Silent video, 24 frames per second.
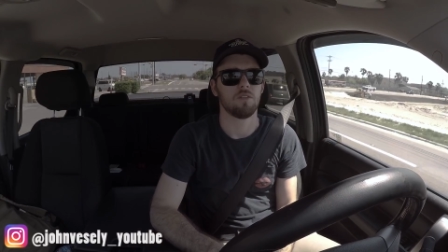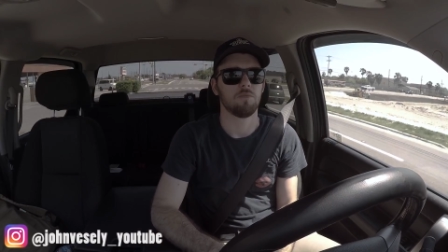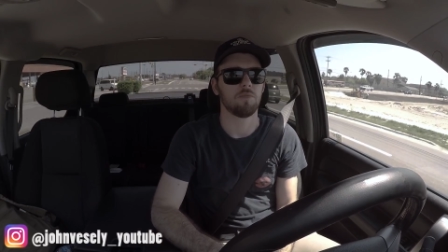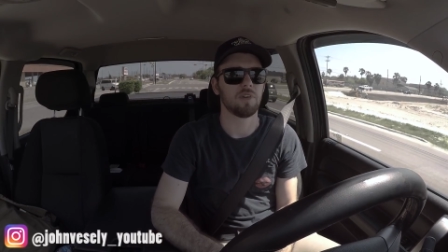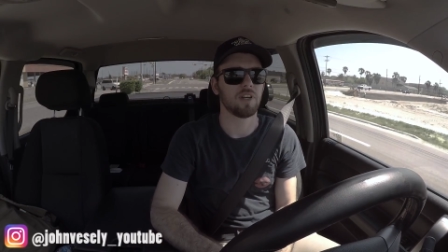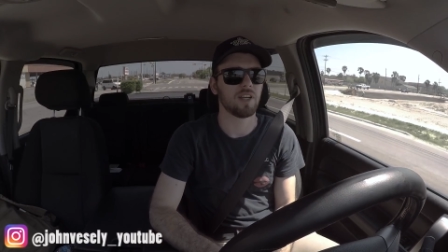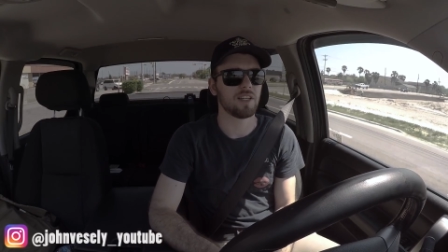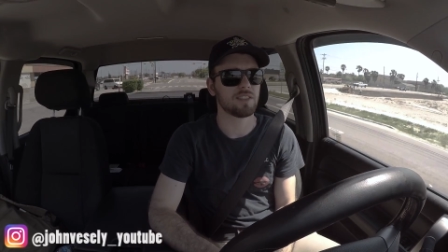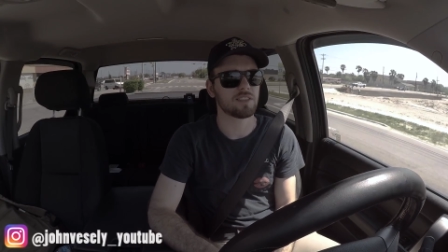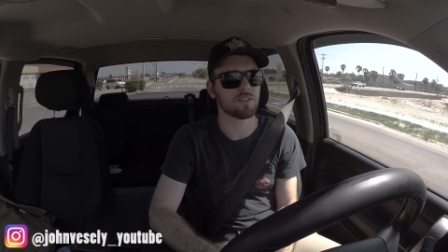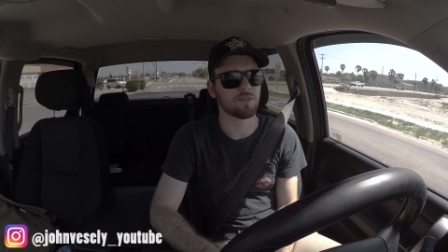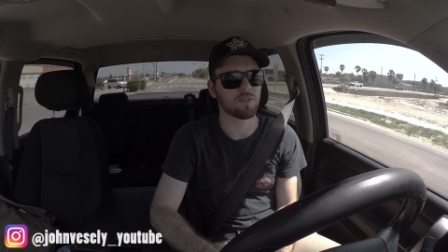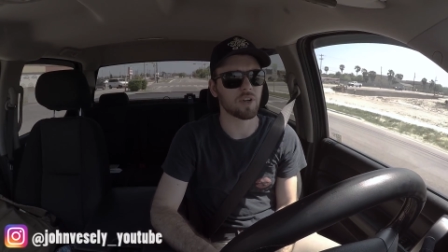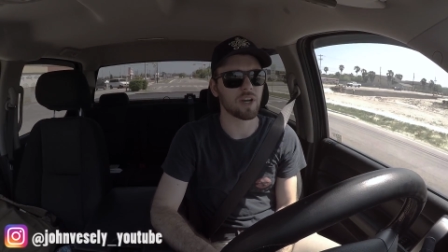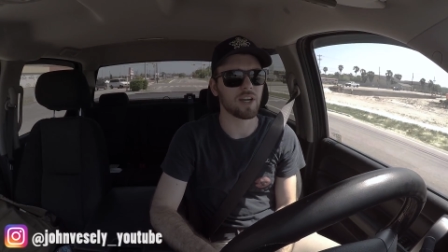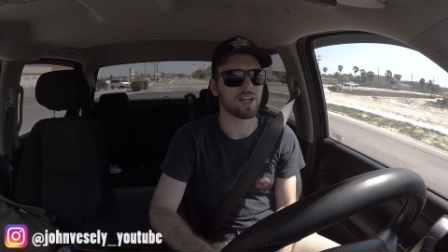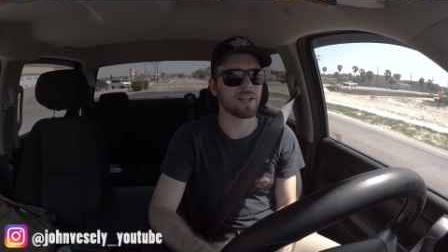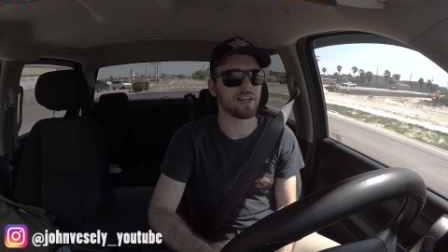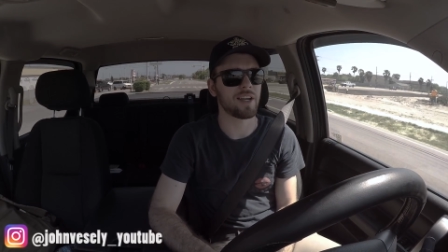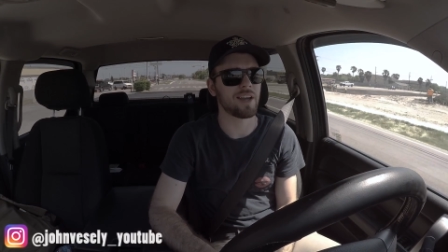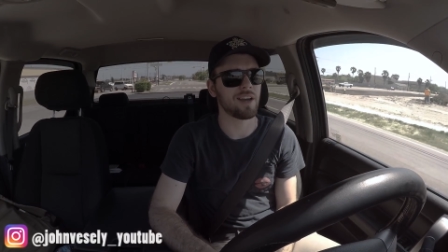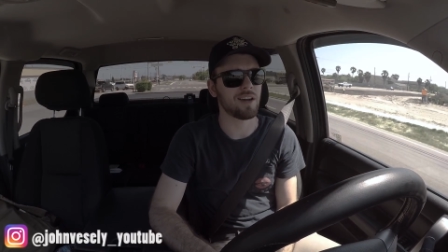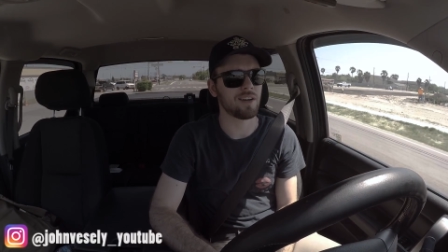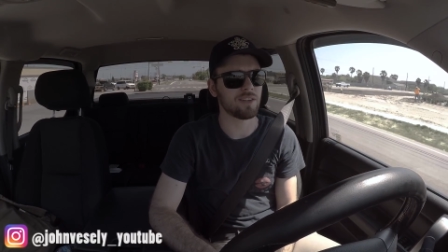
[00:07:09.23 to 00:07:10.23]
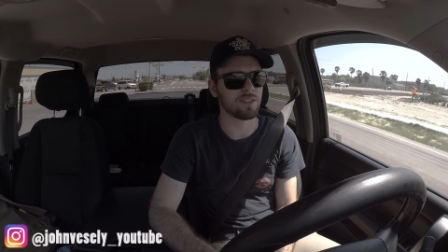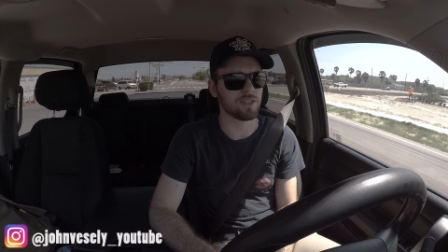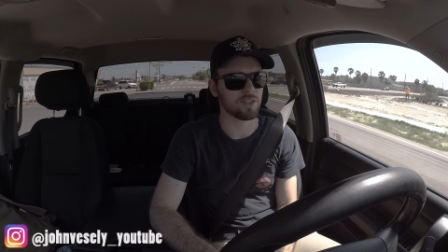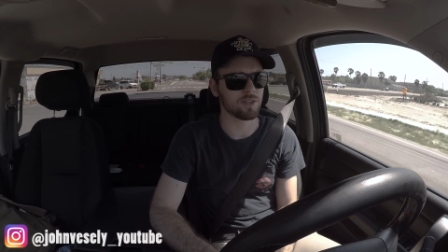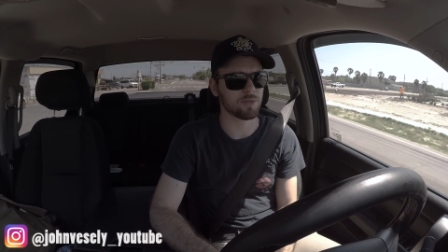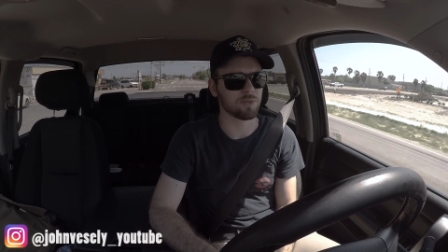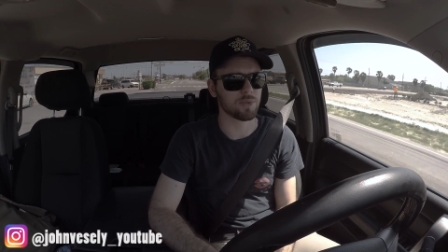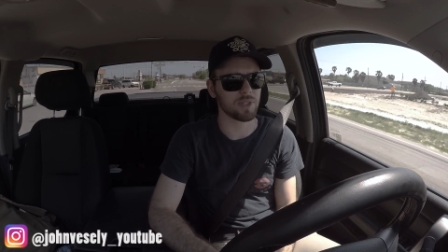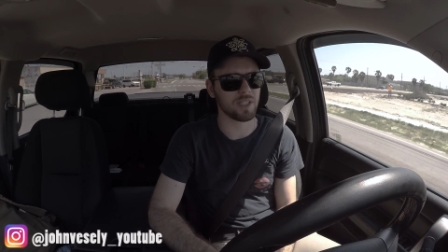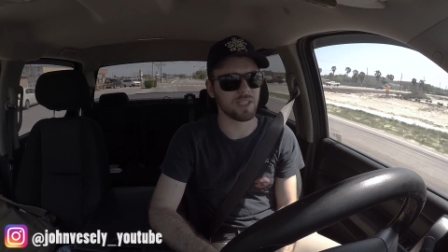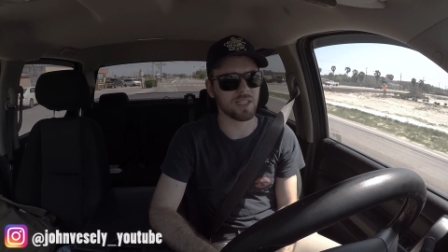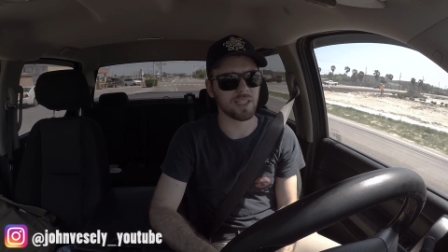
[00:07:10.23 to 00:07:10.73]
but as of right now there
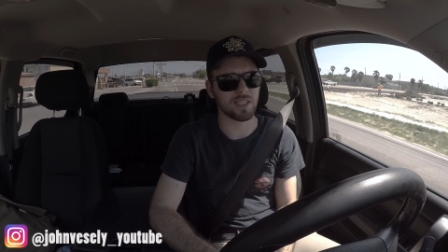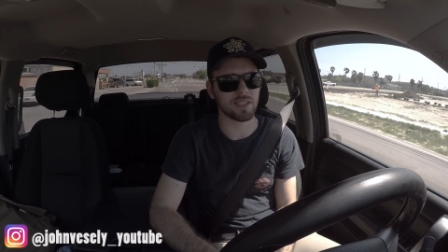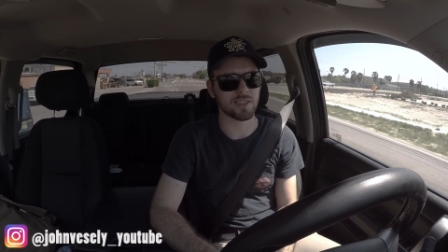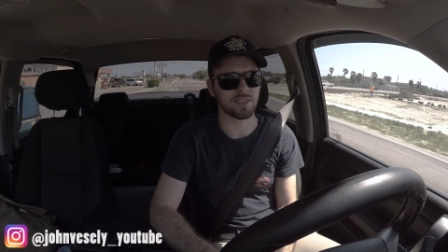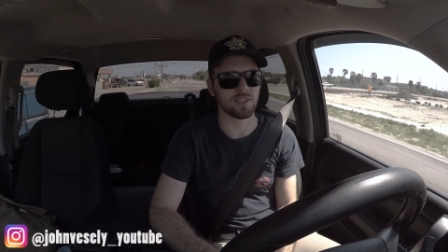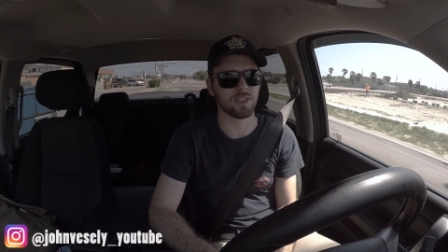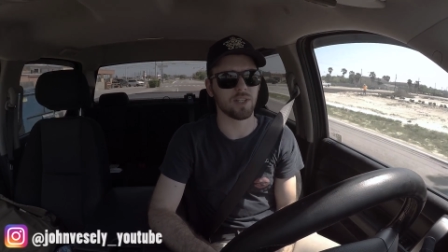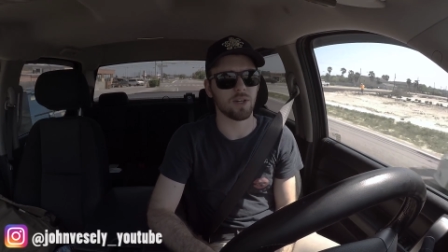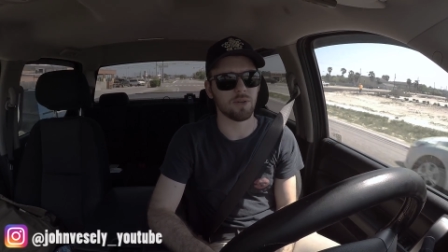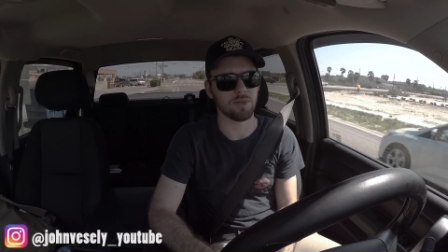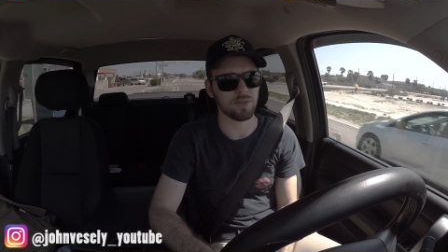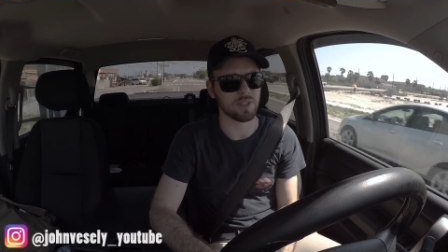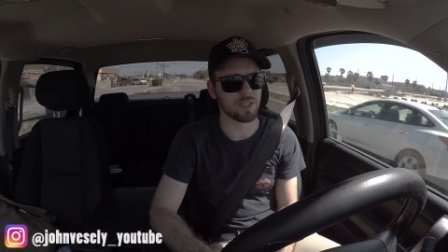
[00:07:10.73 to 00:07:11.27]
really is no